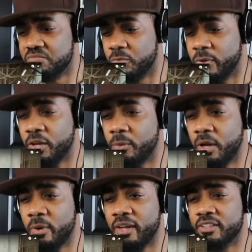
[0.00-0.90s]

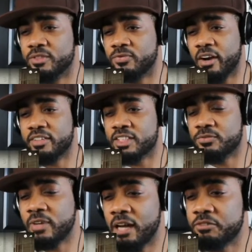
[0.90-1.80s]
Wait, this virus is
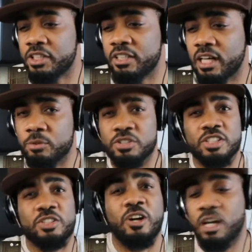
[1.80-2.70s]
5G? I was
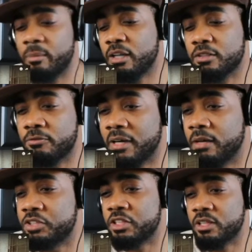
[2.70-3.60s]
just talking about the
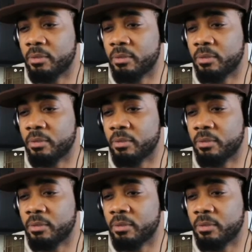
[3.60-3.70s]
5G,